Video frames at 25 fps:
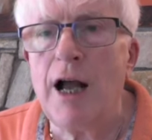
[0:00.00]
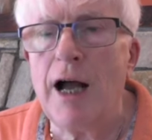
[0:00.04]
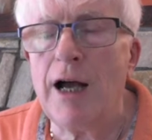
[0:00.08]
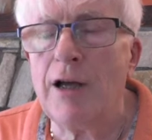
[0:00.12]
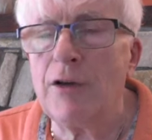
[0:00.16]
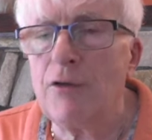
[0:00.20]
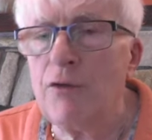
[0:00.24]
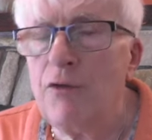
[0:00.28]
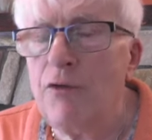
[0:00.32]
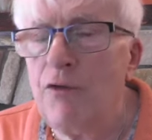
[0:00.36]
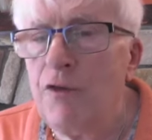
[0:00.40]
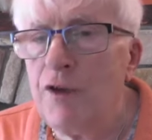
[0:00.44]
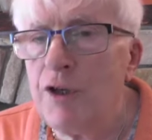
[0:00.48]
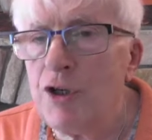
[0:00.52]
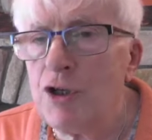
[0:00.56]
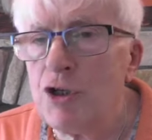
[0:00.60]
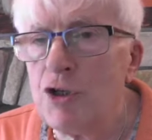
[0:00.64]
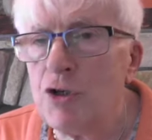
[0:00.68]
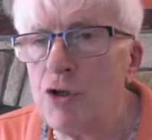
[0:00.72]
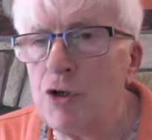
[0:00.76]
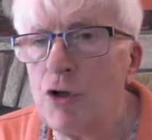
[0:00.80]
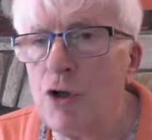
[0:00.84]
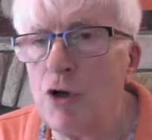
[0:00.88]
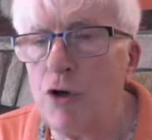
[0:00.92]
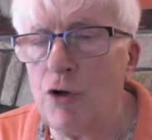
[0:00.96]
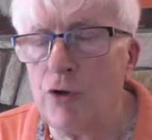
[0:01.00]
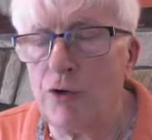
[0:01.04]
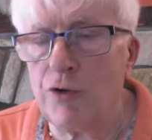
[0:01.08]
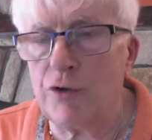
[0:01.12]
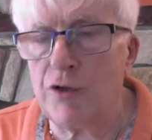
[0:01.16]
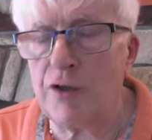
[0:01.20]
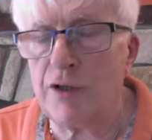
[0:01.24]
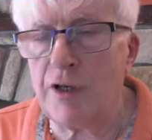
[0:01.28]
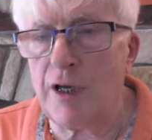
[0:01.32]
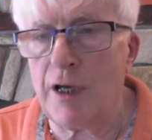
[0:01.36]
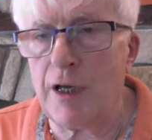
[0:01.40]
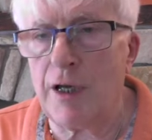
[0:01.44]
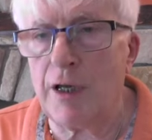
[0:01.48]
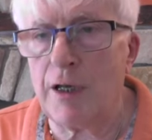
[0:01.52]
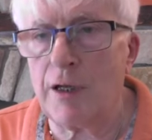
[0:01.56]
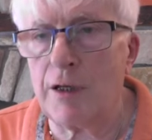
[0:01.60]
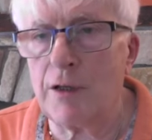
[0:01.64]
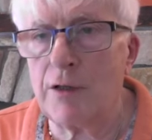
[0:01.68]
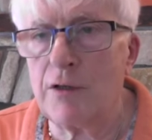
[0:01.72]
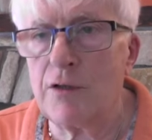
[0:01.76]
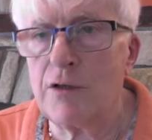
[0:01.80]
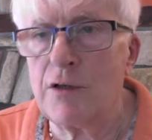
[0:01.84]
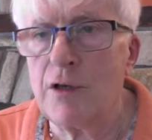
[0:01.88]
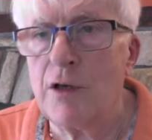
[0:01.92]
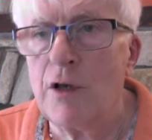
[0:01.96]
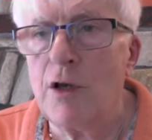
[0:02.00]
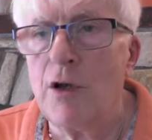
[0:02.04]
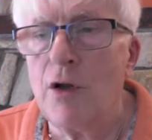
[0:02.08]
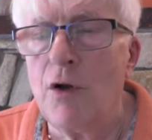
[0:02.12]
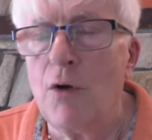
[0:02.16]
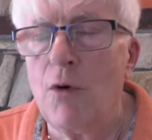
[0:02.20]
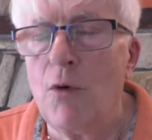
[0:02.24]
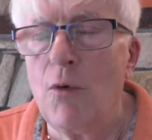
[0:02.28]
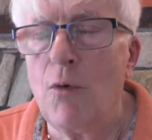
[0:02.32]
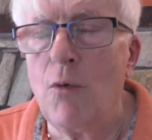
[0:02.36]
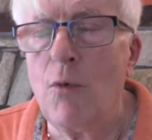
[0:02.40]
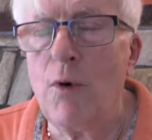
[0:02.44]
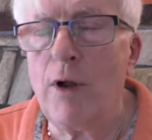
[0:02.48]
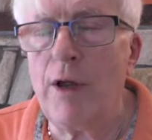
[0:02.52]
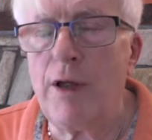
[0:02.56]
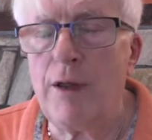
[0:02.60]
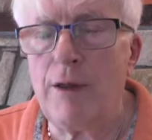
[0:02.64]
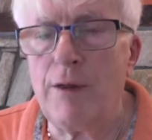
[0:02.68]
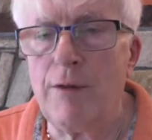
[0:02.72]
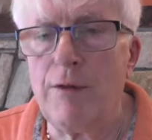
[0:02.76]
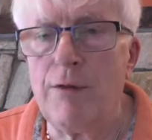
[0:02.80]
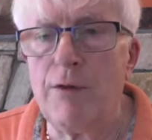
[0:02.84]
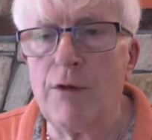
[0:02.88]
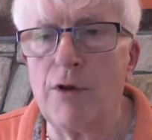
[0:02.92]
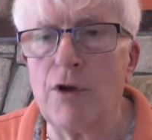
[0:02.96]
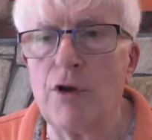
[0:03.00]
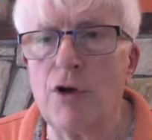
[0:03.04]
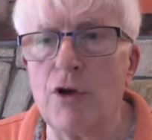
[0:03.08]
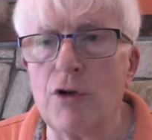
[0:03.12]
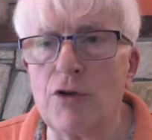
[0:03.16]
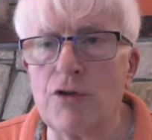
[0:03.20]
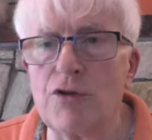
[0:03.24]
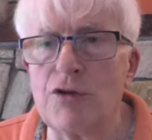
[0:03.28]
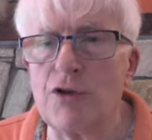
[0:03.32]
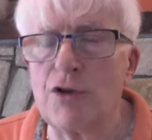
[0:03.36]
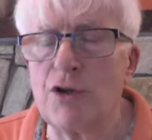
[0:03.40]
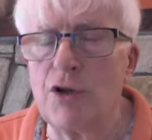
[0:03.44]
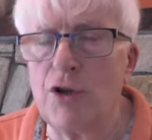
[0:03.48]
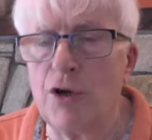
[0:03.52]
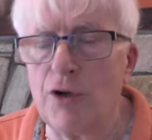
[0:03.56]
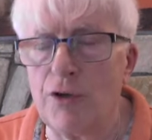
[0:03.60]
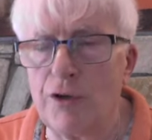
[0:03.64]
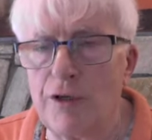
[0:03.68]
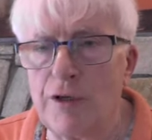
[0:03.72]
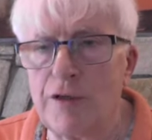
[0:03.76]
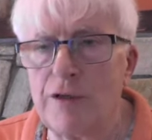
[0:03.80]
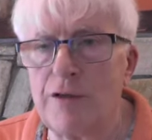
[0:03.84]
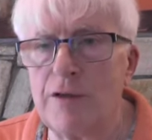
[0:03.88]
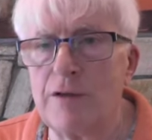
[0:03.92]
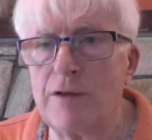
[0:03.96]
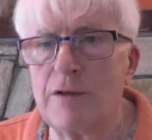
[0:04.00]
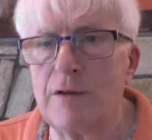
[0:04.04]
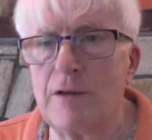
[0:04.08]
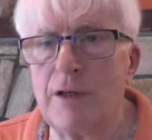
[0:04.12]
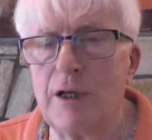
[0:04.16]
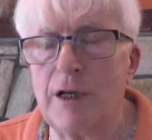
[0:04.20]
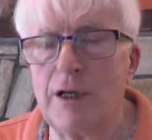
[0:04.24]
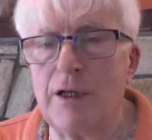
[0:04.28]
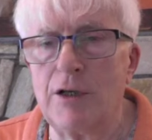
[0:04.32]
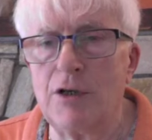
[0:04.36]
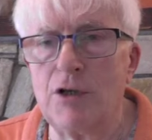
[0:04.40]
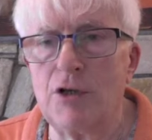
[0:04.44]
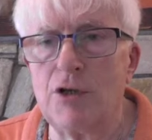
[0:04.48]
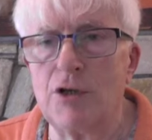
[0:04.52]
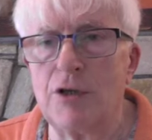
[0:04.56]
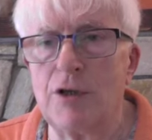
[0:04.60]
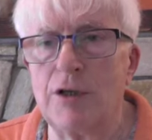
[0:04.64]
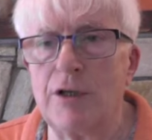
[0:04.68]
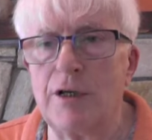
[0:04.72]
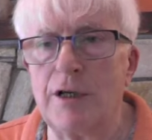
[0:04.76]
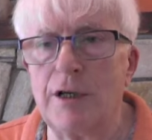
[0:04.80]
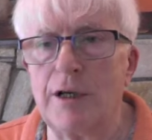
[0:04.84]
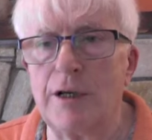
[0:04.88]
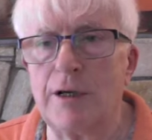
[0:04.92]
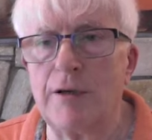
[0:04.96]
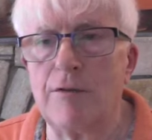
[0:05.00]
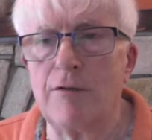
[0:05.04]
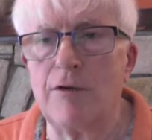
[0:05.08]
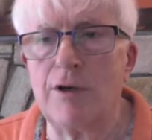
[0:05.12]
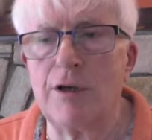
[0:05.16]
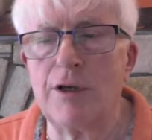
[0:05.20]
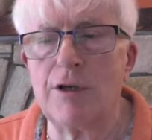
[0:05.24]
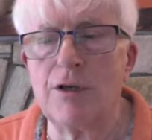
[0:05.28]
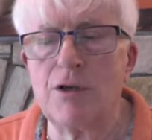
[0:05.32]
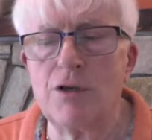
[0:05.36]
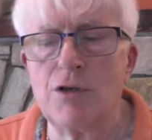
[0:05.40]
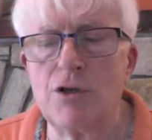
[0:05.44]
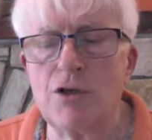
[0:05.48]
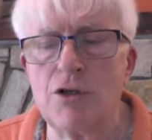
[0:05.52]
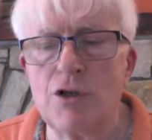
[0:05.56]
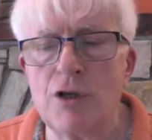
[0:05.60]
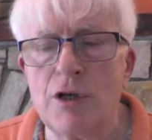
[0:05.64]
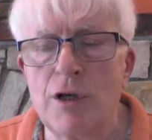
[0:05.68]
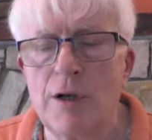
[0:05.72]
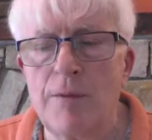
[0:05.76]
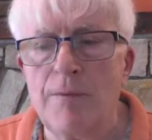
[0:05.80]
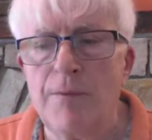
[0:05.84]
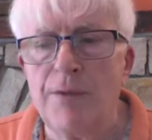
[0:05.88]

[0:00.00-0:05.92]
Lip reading: and vision contact with the gods and goddesses of the ancient Irish.